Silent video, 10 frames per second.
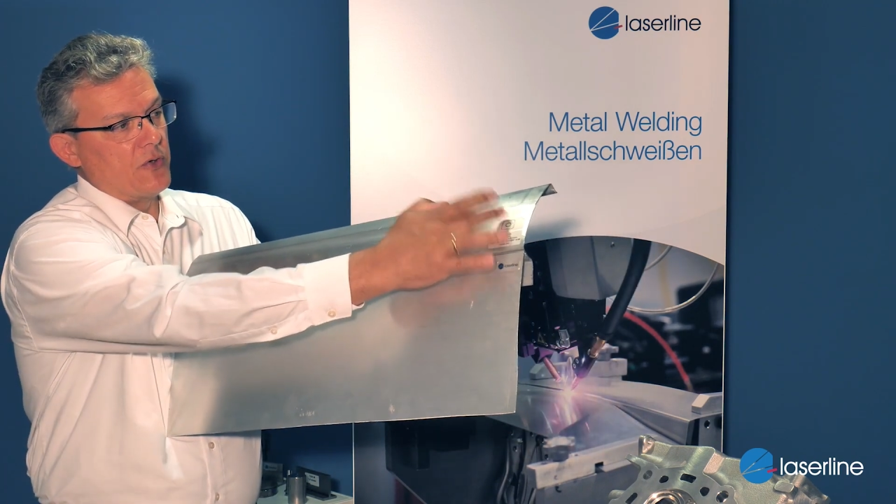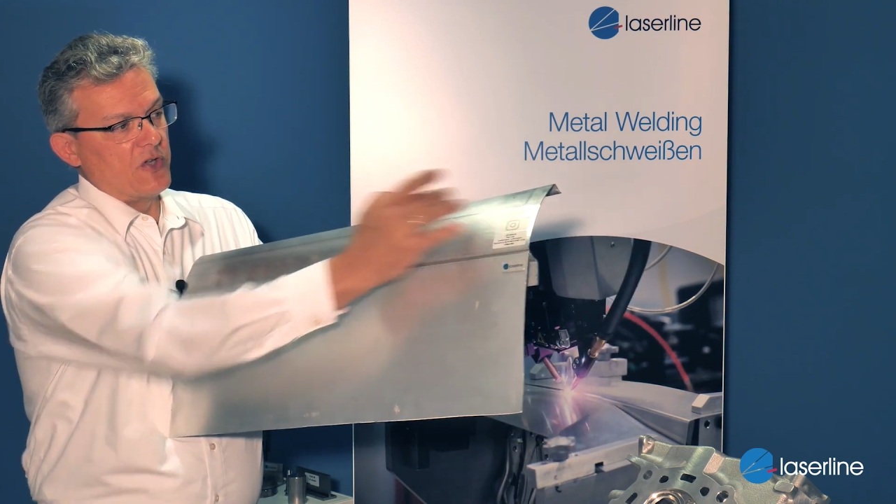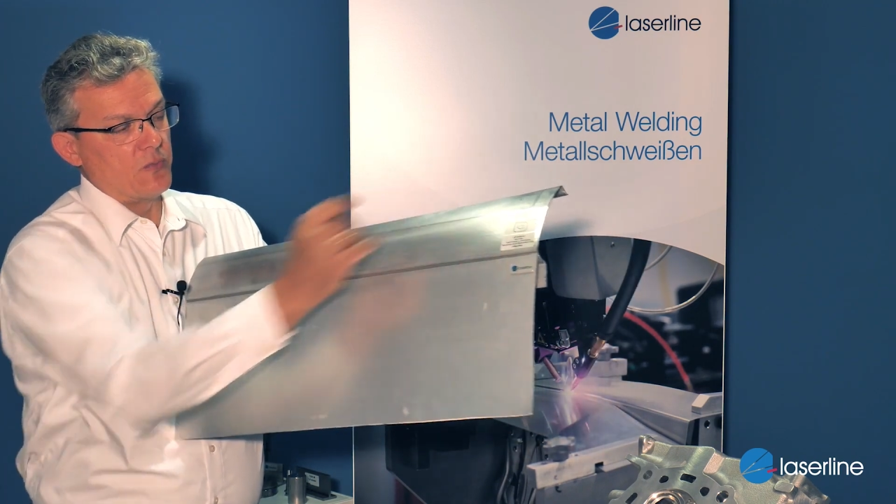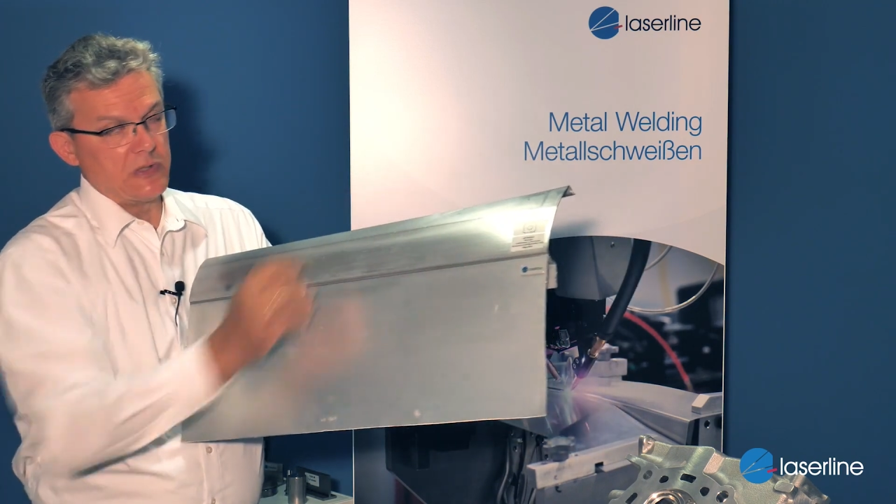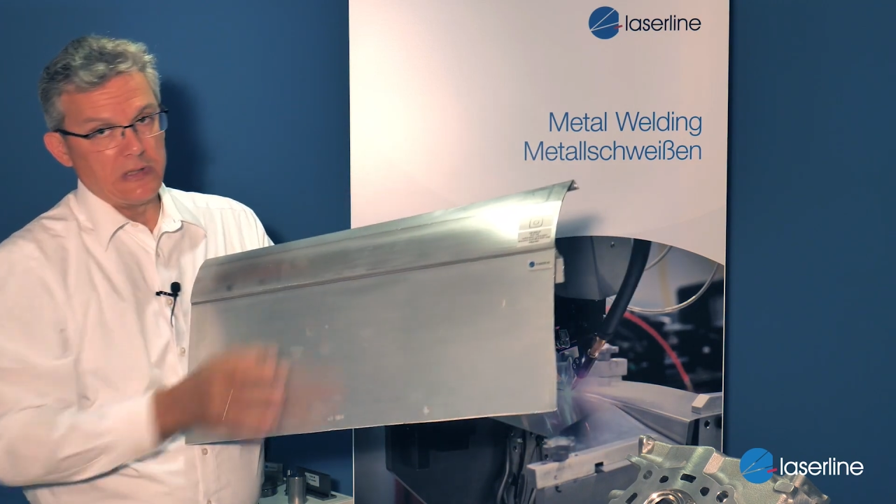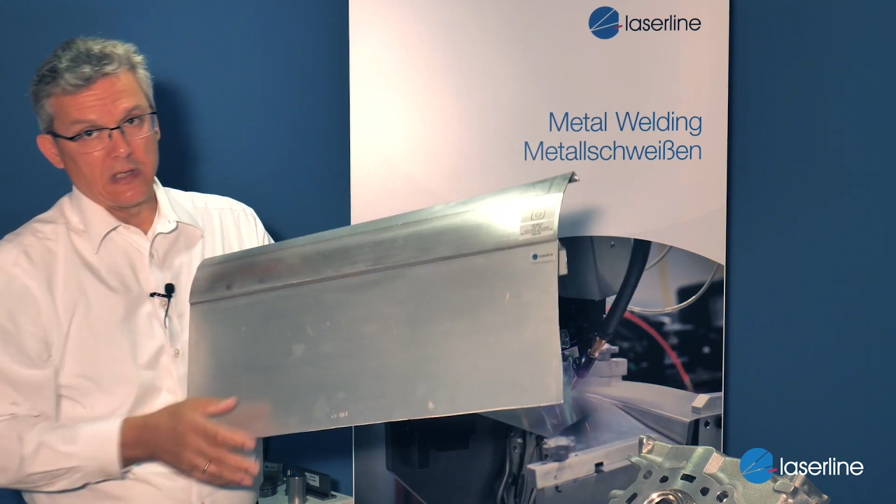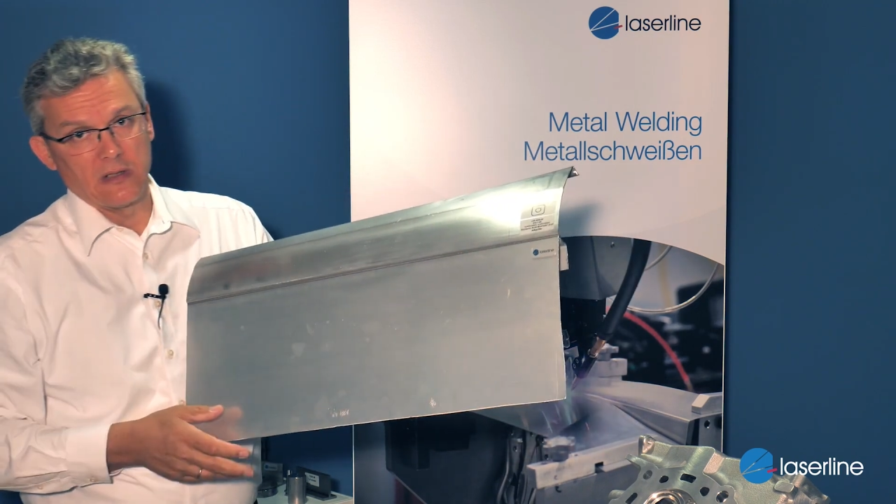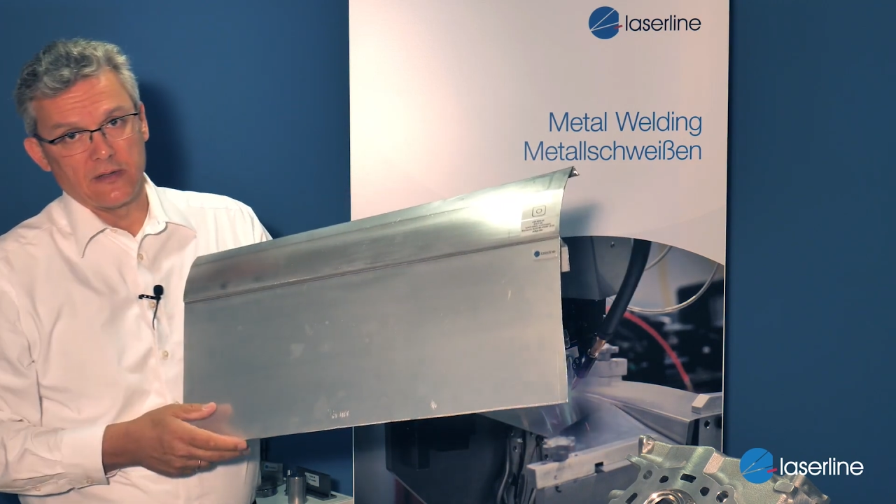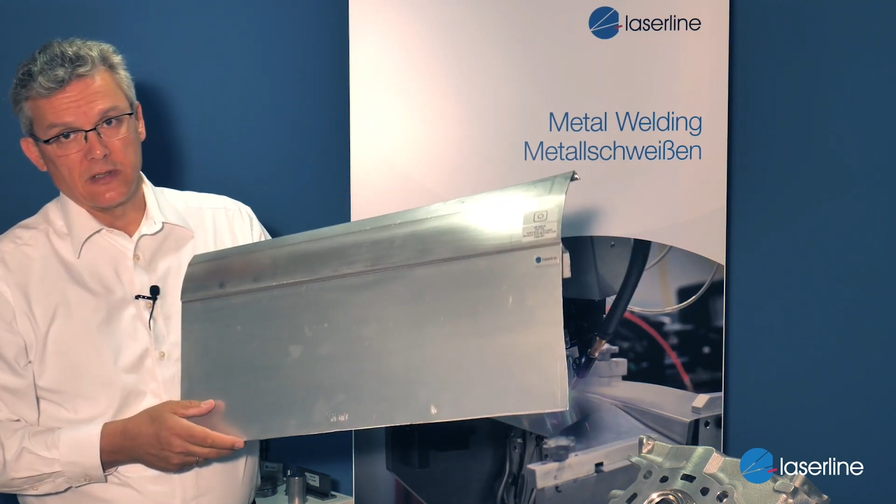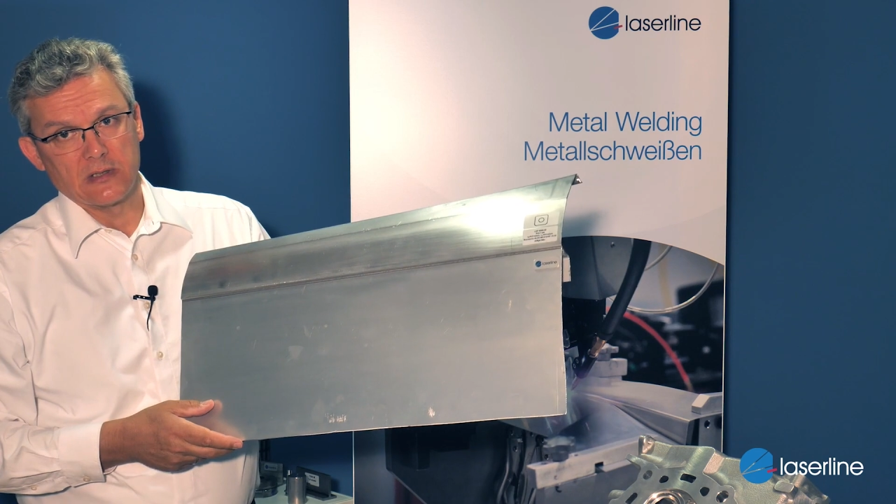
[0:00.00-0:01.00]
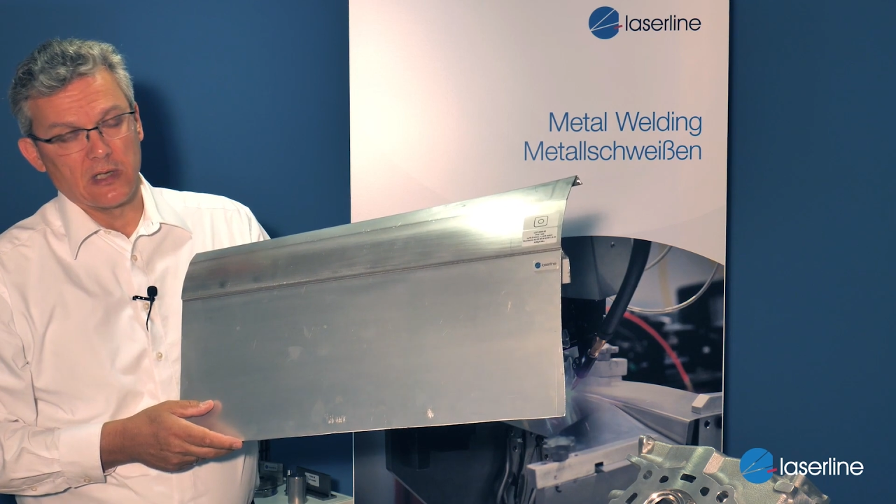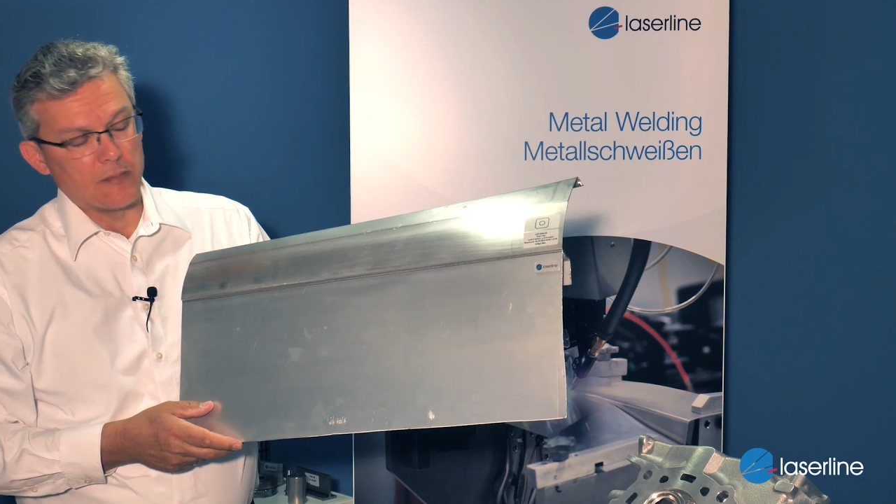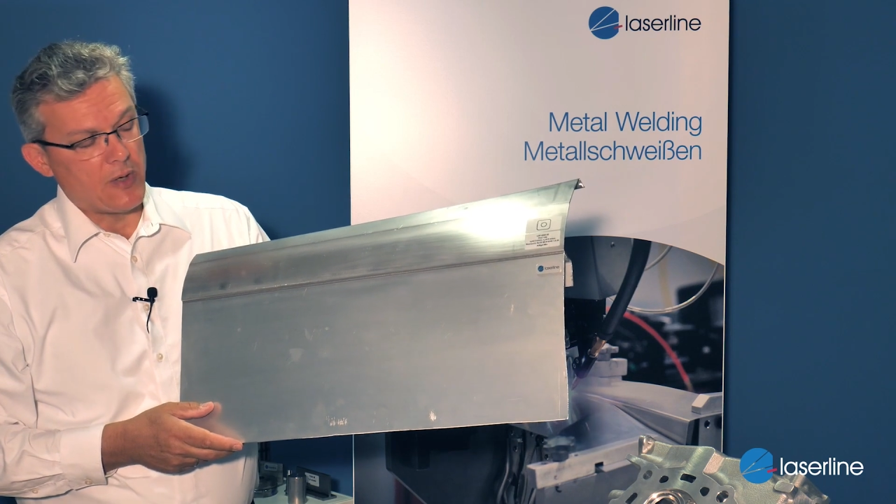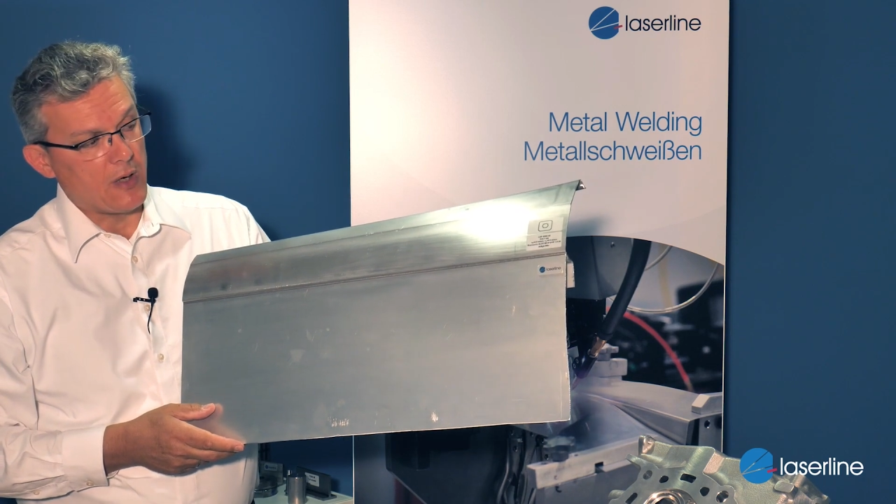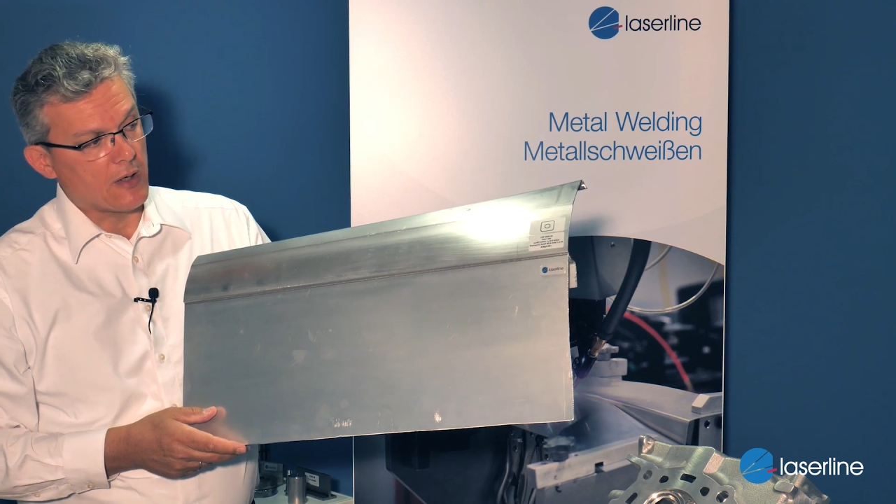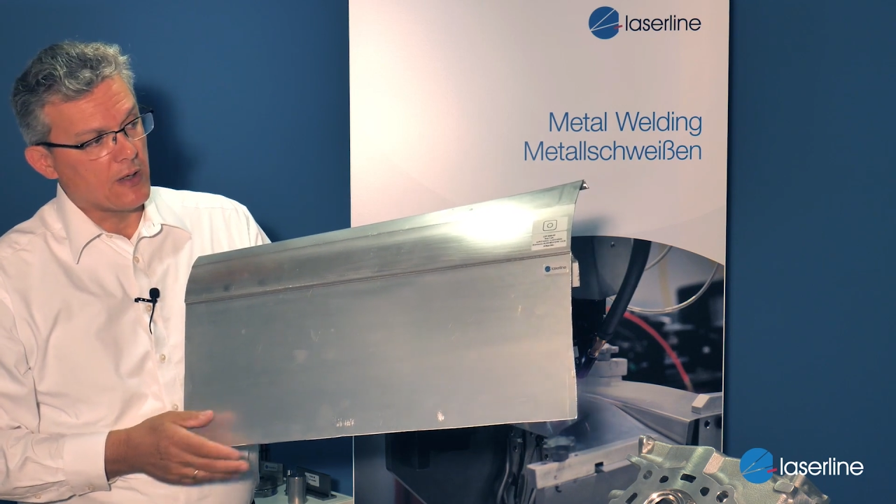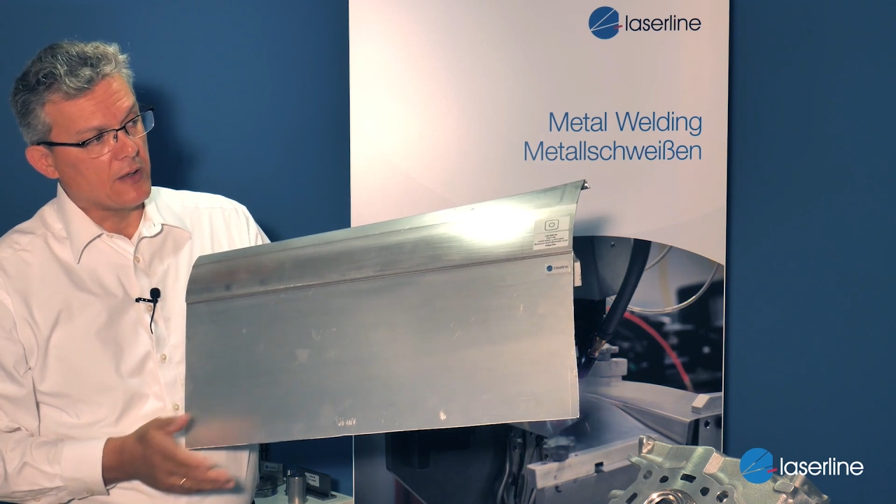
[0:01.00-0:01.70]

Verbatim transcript: this with little, this little mark,